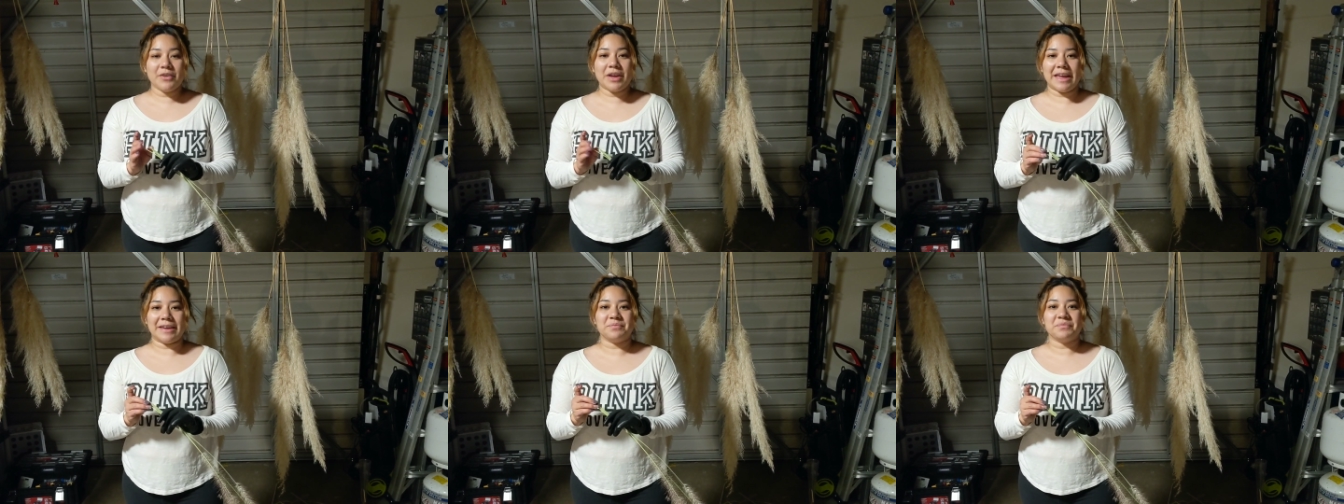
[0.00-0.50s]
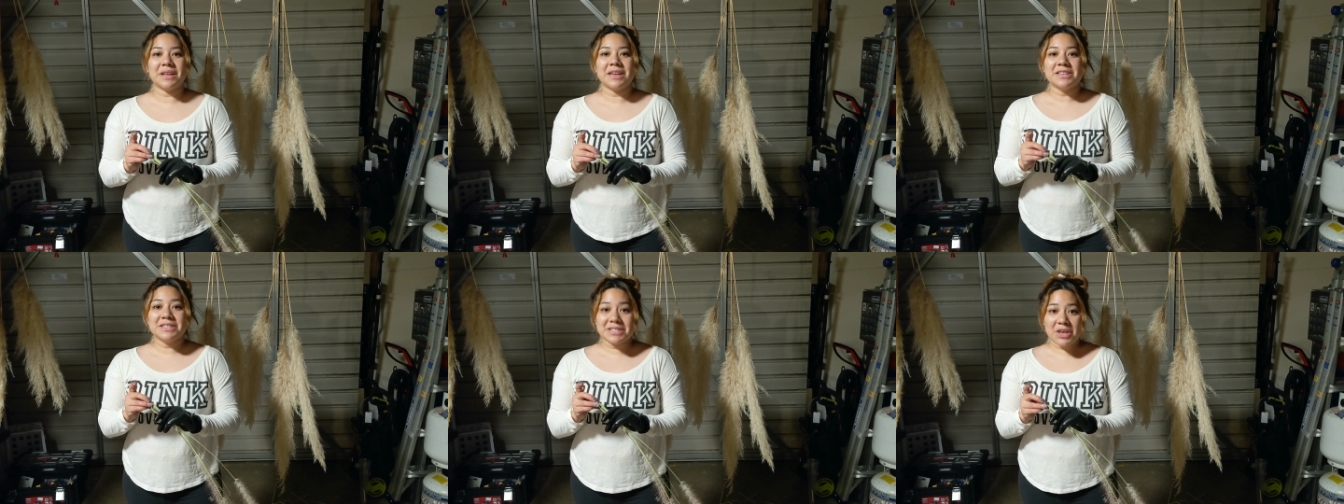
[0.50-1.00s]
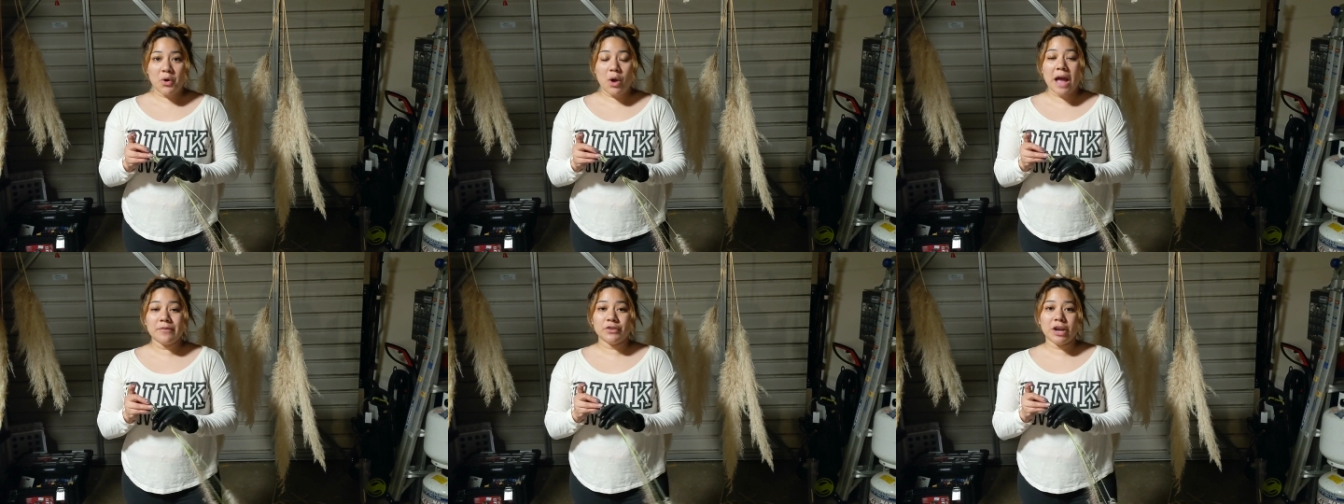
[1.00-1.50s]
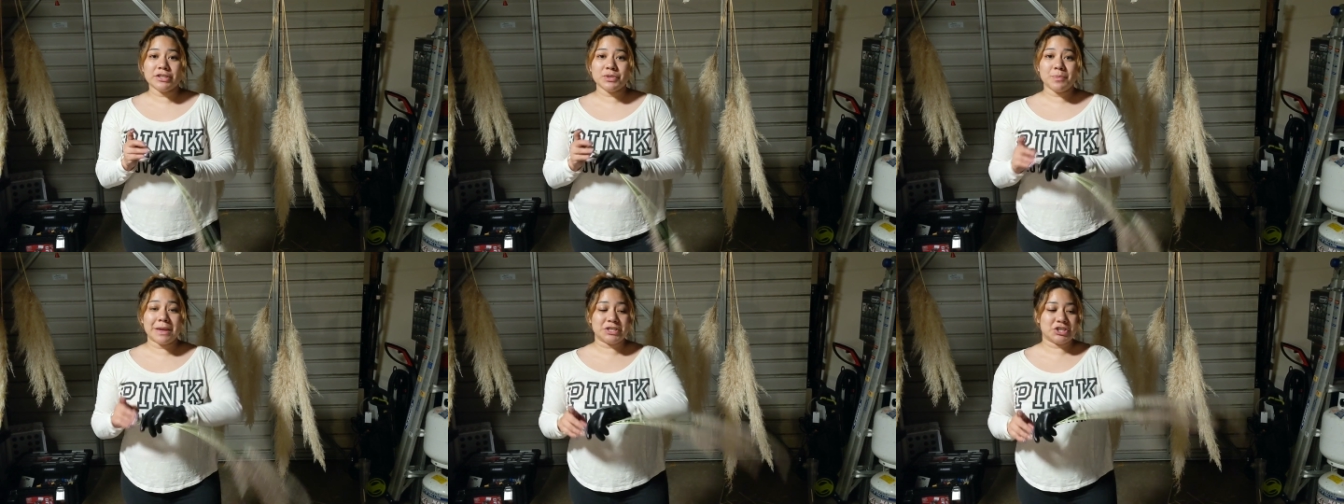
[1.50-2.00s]
Okay, so I forgot
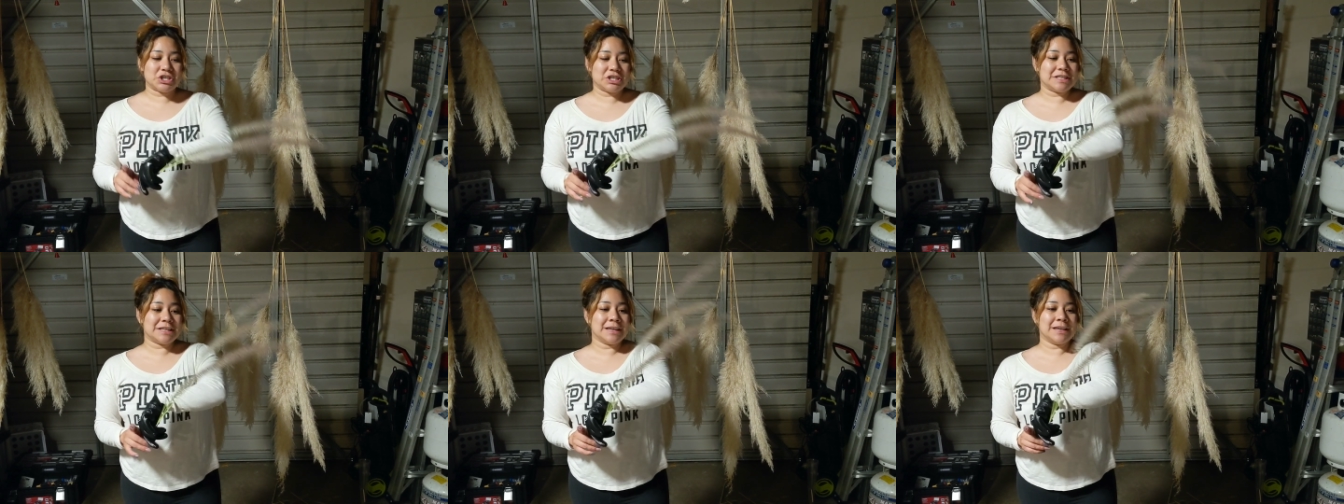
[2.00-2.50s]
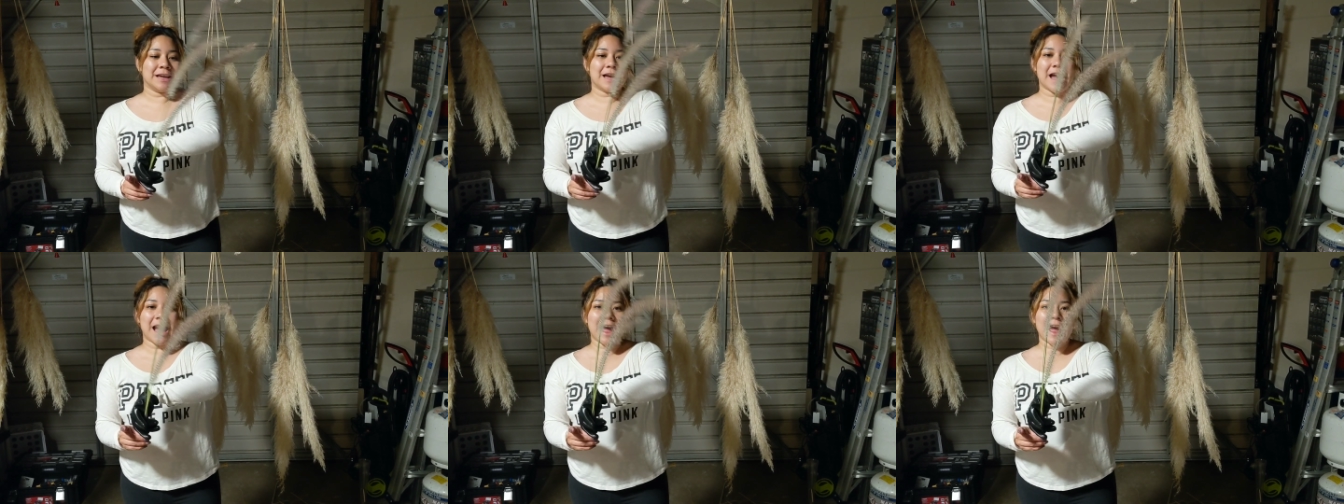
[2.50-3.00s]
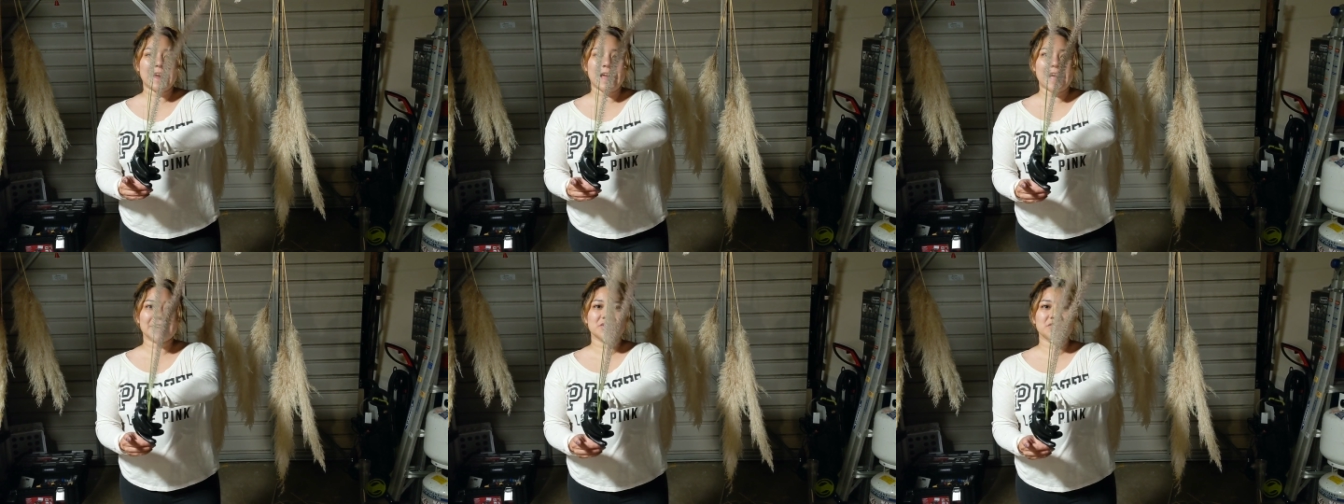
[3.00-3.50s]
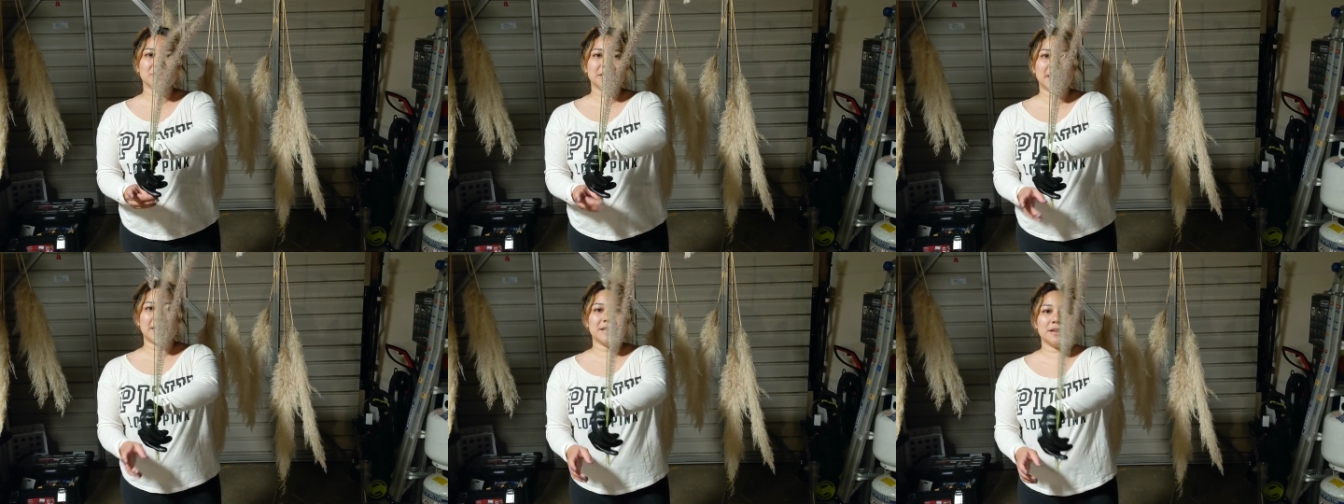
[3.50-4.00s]
to mention, I
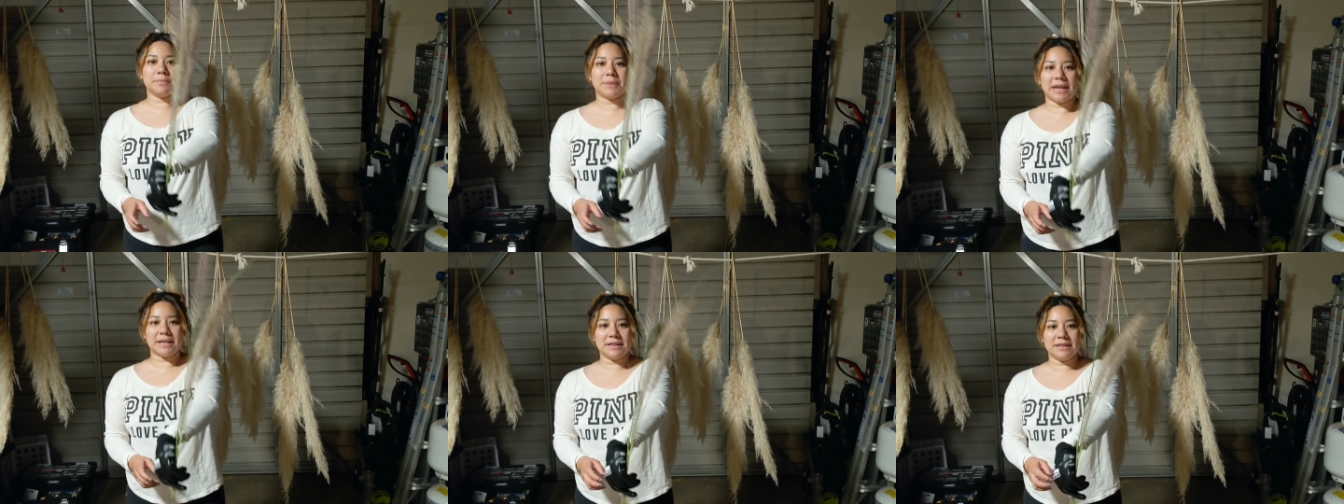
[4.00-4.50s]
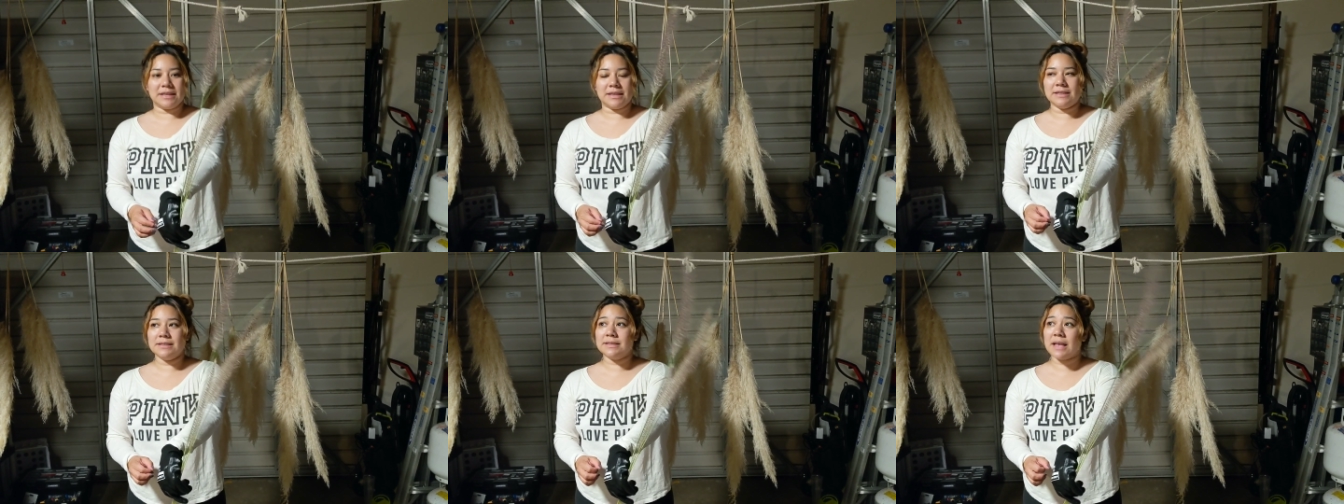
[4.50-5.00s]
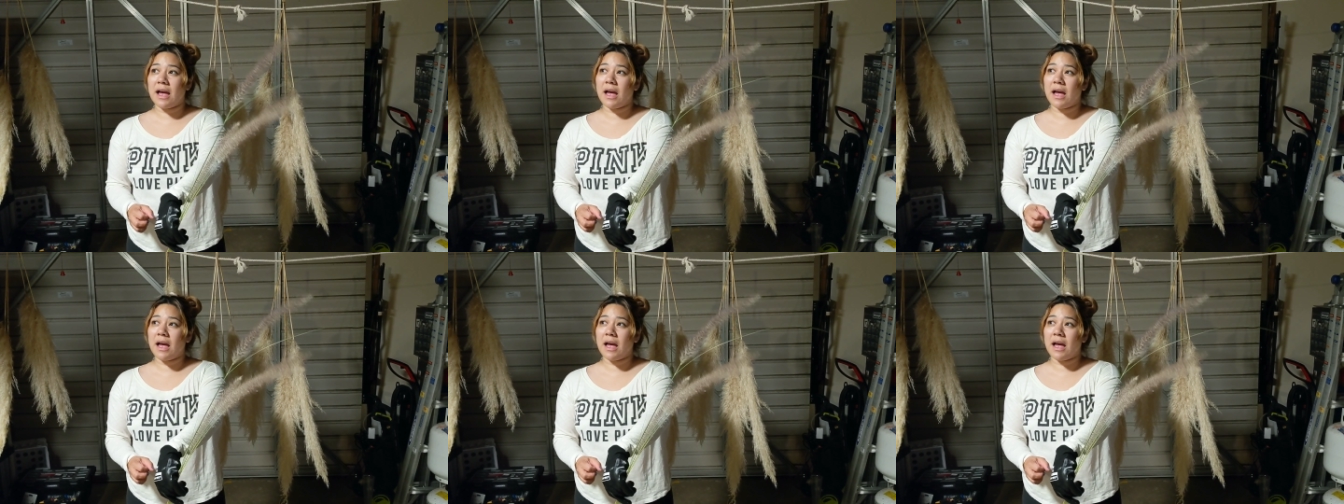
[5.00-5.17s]
actually ended up getting these.